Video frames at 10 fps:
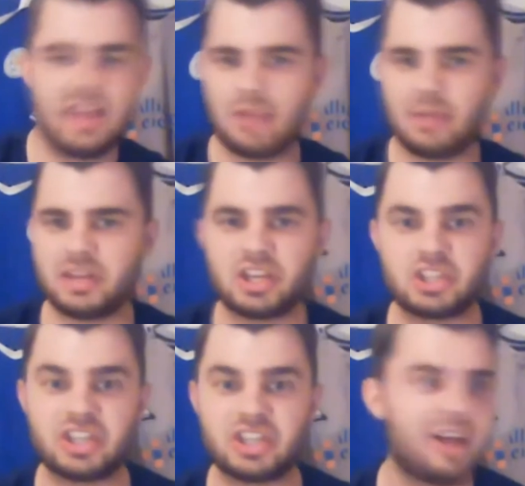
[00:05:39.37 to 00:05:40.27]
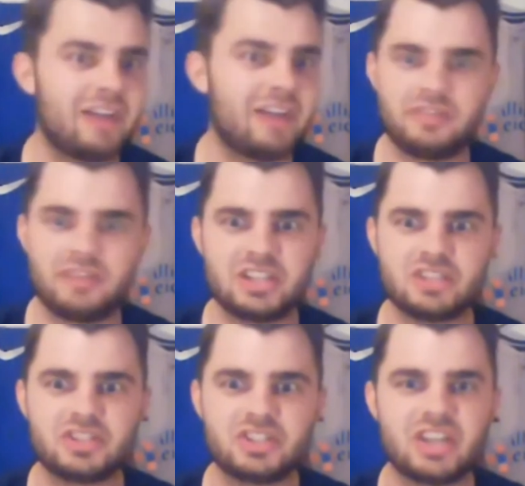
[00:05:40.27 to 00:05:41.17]
I mean, you could see around the faces
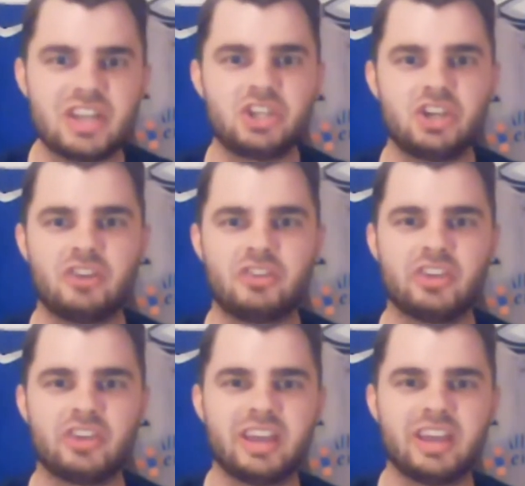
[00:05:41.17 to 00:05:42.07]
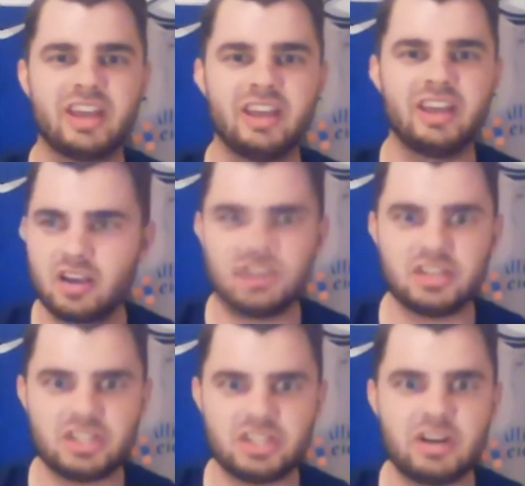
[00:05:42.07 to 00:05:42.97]
the state of shock, thinking, "Well, is
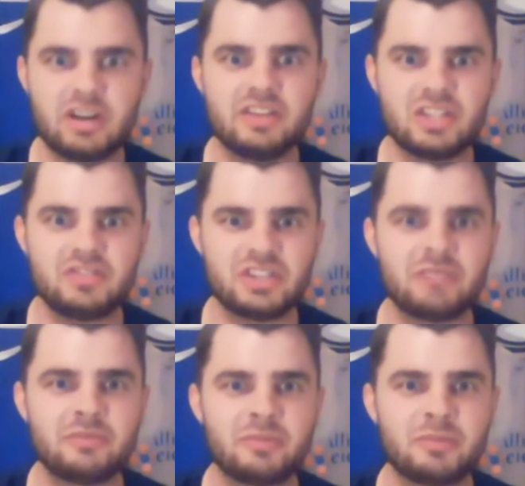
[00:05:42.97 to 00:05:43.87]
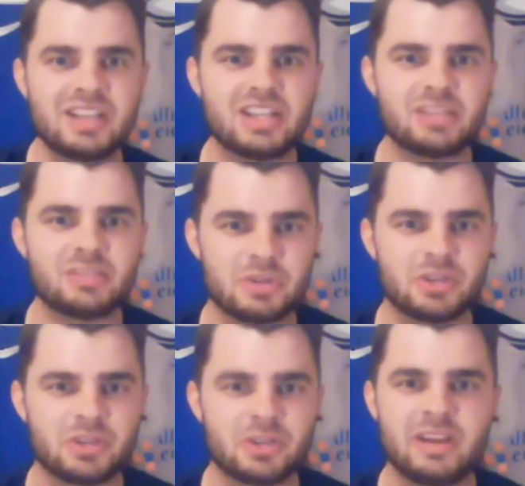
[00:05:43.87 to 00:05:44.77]
this really? This is the team from last season when we
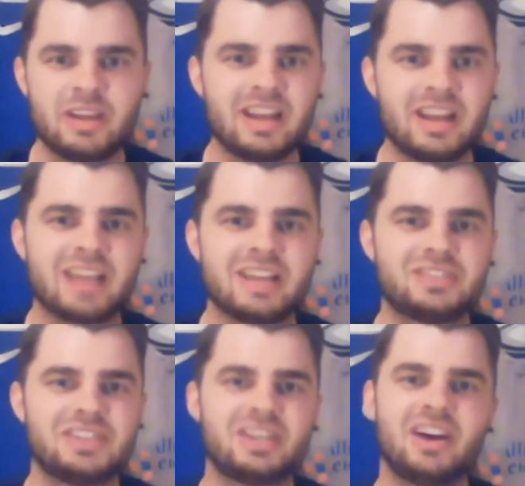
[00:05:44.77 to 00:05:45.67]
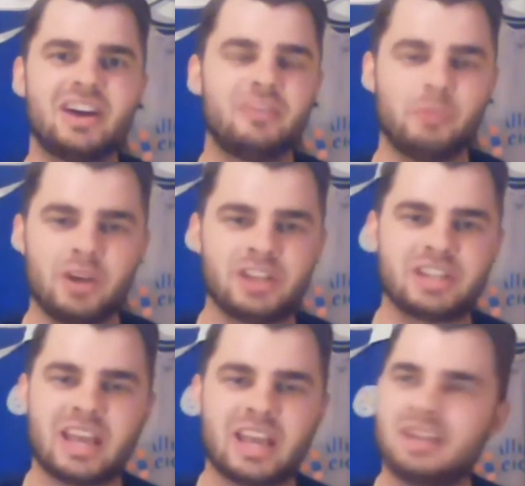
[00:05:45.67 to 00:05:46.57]
drew nil nil against this side, the worst
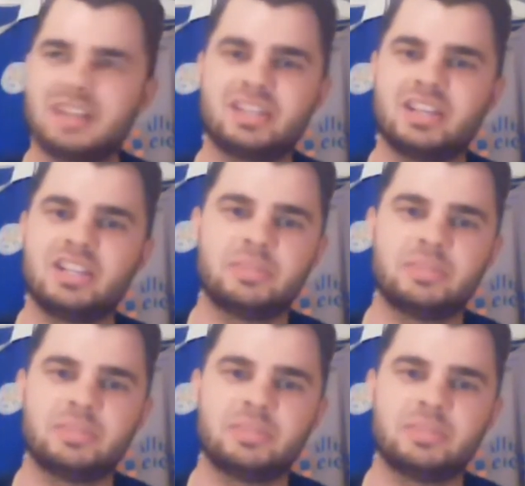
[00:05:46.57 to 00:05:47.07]
game of last season."